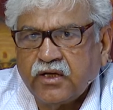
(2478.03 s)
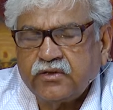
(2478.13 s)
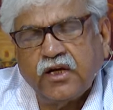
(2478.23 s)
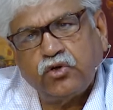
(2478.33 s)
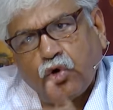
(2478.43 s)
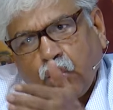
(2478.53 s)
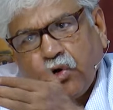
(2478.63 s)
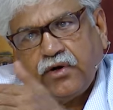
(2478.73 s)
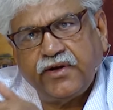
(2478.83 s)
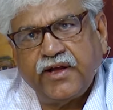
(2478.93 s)
that all
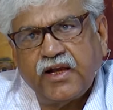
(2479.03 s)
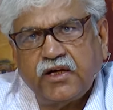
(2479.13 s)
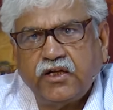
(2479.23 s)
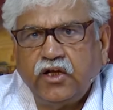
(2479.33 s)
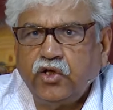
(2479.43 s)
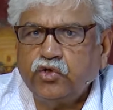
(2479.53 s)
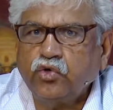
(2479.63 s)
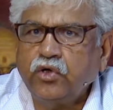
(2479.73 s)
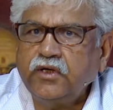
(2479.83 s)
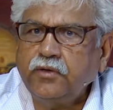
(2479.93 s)
reality is
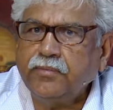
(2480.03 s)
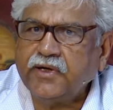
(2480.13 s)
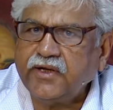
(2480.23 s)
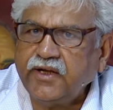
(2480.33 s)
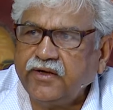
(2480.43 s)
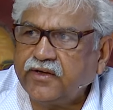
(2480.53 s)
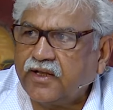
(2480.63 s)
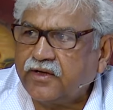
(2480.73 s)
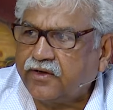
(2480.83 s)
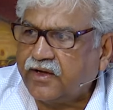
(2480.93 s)
only
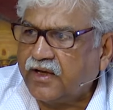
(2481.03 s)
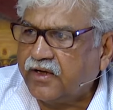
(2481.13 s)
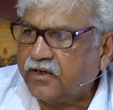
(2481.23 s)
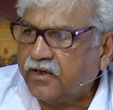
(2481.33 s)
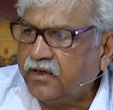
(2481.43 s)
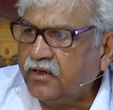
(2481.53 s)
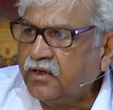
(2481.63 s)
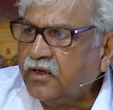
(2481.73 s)
material reality,